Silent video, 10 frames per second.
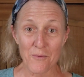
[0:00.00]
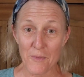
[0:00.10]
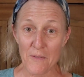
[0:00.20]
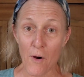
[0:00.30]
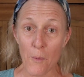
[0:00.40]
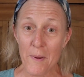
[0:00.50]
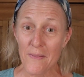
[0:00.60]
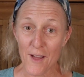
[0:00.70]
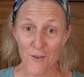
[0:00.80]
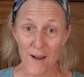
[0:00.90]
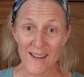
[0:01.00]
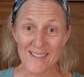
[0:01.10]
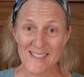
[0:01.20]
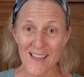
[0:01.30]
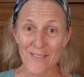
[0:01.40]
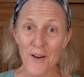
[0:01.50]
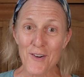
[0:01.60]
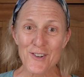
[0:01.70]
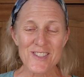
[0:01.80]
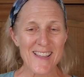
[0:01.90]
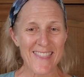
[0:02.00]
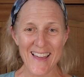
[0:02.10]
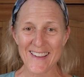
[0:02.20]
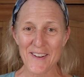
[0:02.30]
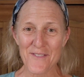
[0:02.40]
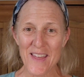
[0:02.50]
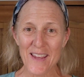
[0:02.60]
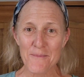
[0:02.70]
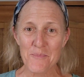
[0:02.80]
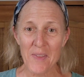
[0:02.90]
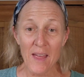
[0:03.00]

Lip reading: We've all been there, right? Sun lovers, that kind of thing.